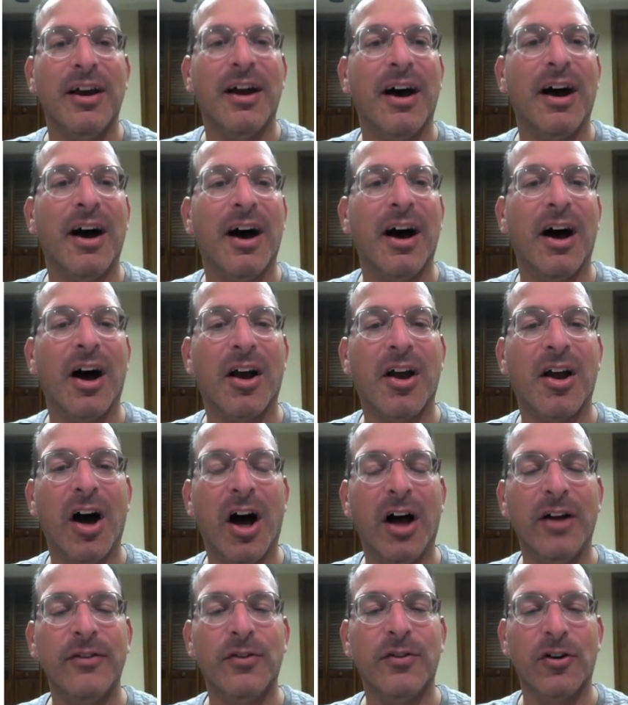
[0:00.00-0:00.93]
Uh,
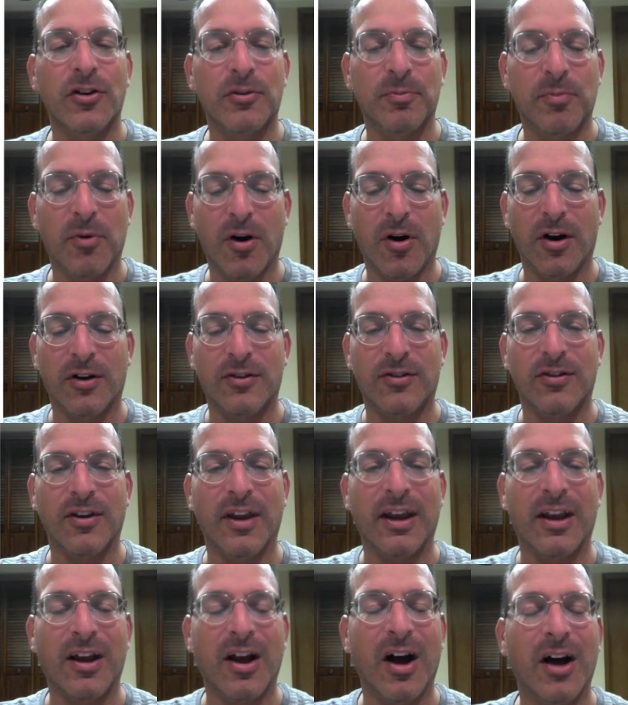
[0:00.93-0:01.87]
converse parts
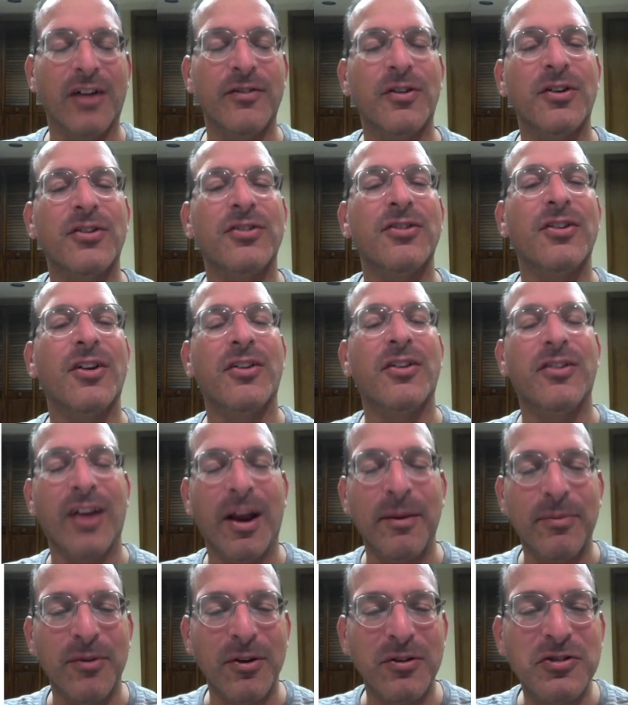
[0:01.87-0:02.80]
like converse
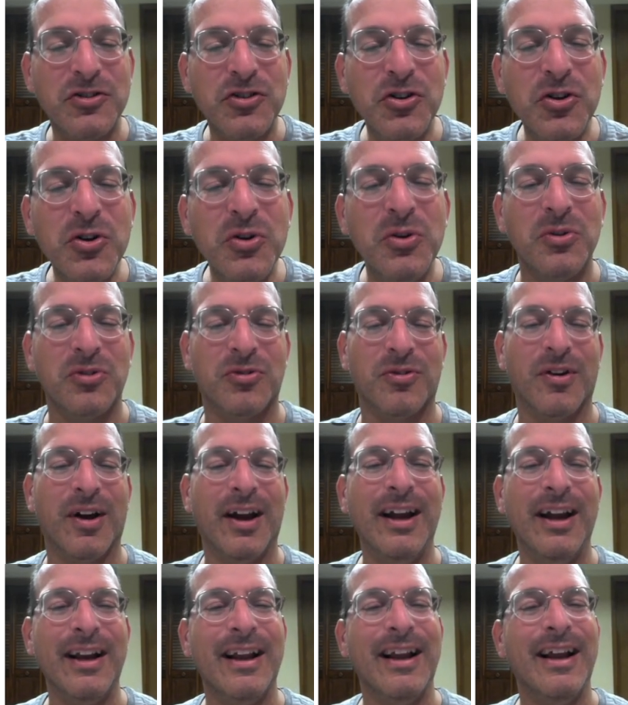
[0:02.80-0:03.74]
types of shoes,
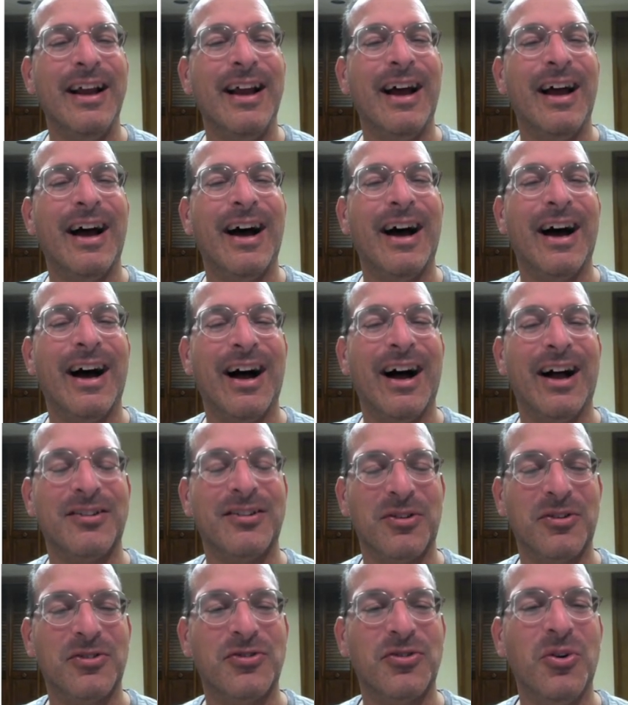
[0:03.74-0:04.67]
right? Uh,
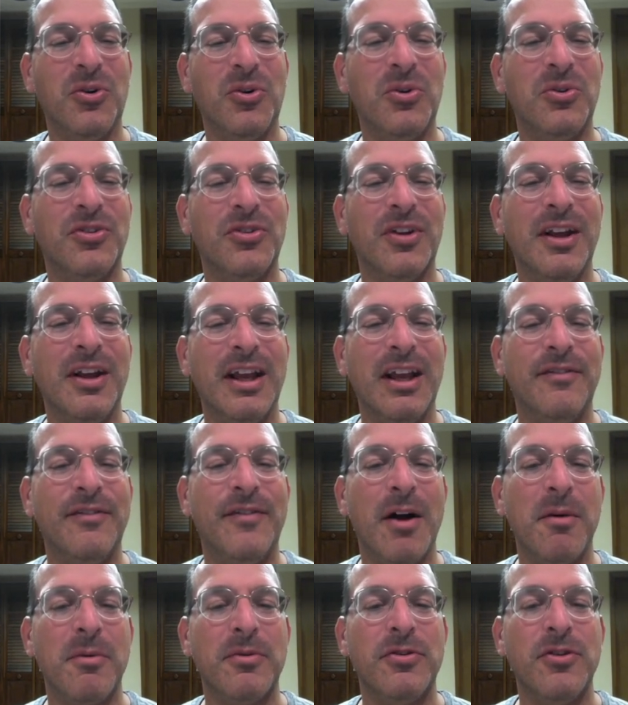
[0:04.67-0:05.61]
so soles.
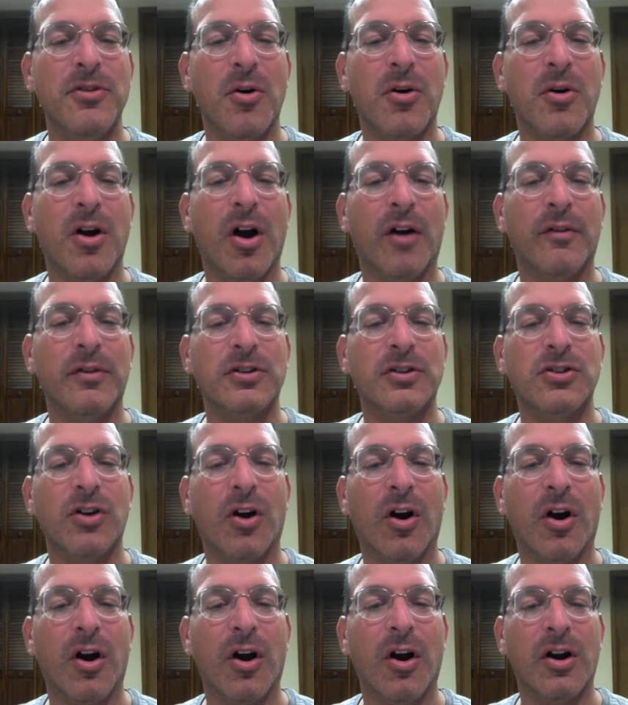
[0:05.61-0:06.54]
Event with no cover
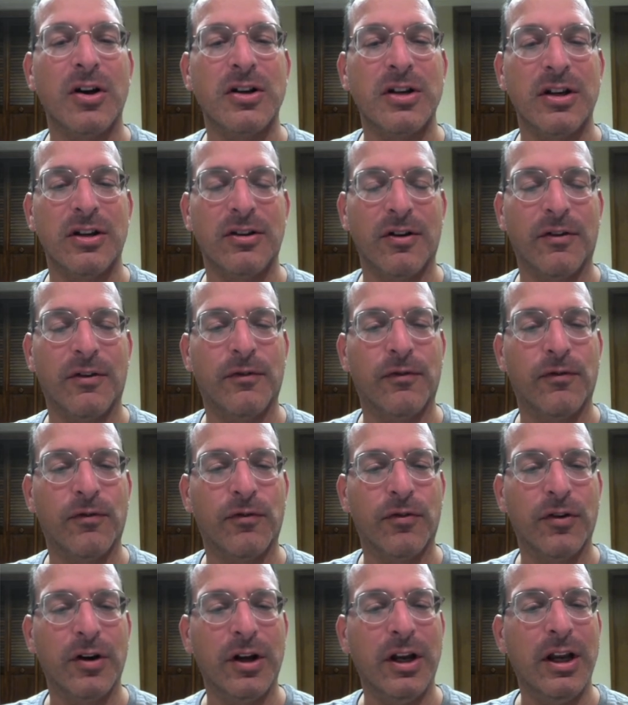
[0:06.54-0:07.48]
charge is a
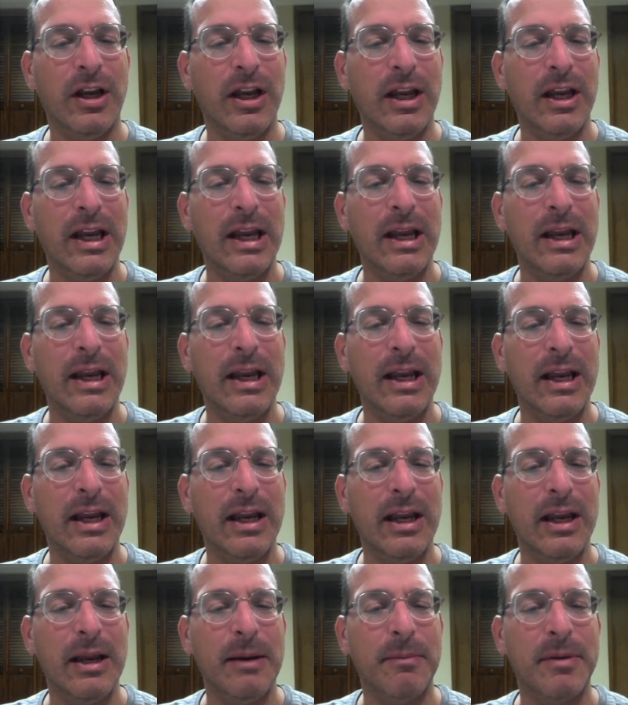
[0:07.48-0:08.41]

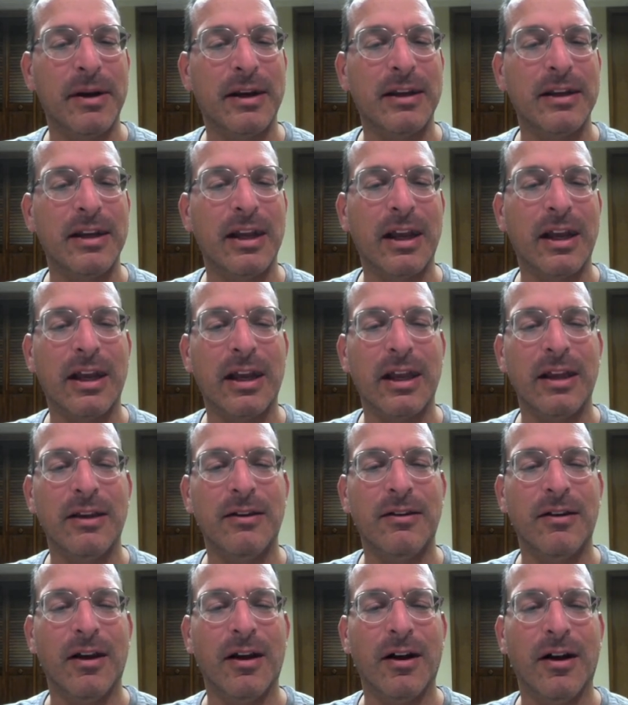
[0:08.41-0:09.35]
free picnic.
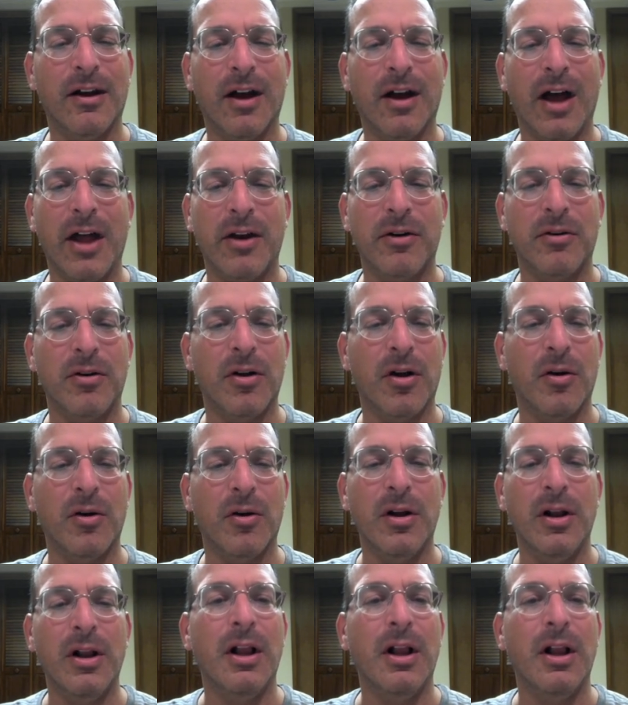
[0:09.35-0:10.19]
Is uh, I don't know.